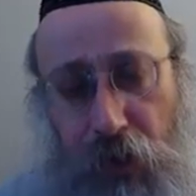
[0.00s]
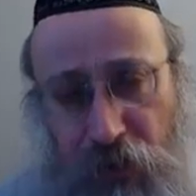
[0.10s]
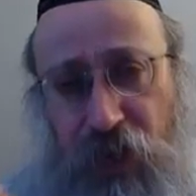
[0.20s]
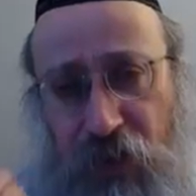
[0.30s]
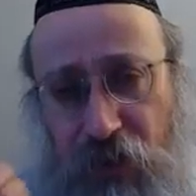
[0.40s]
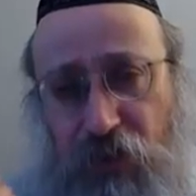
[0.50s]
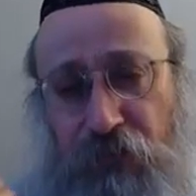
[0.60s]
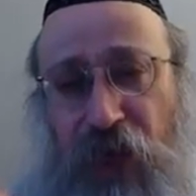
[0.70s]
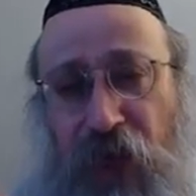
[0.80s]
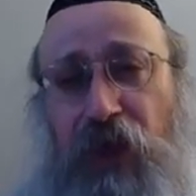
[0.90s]
Isn't that
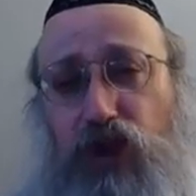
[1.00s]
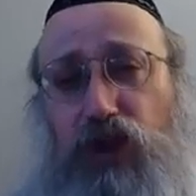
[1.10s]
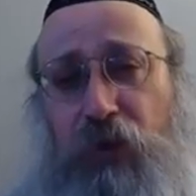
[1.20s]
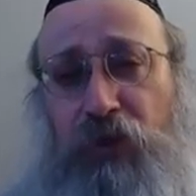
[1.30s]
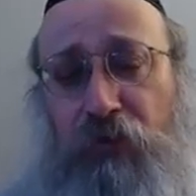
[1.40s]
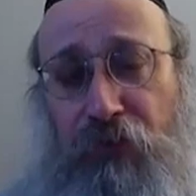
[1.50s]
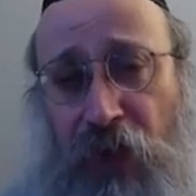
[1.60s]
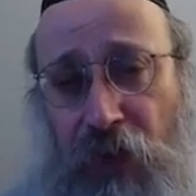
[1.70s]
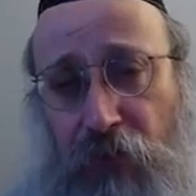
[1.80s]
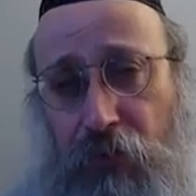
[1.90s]
tiferet
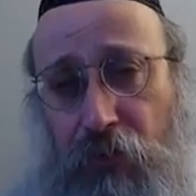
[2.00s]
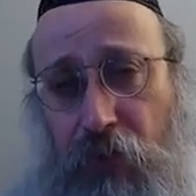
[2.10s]
shebetiferet?